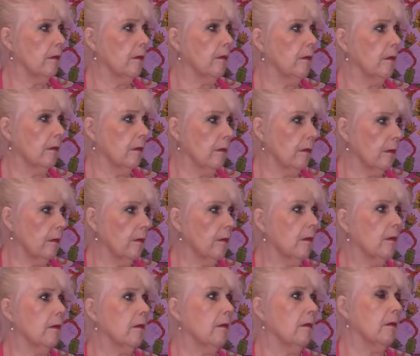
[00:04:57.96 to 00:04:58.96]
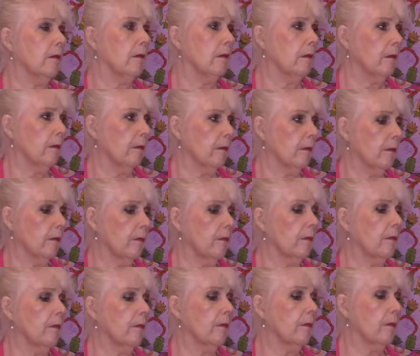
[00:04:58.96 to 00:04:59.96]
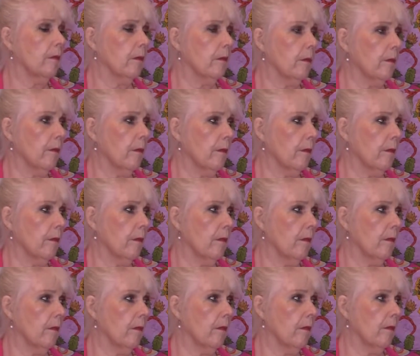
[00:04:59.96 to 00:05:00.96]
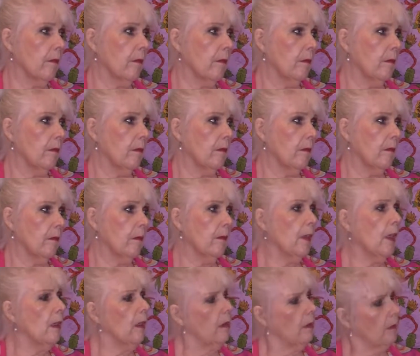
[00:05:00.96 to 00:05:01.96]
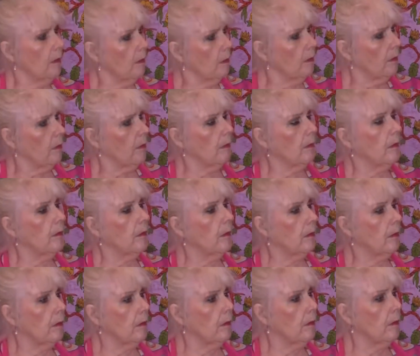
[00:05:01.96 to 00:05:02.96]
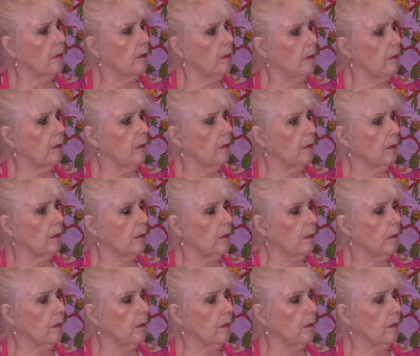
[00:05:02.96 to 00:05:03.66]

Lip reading: The person shown says nothing.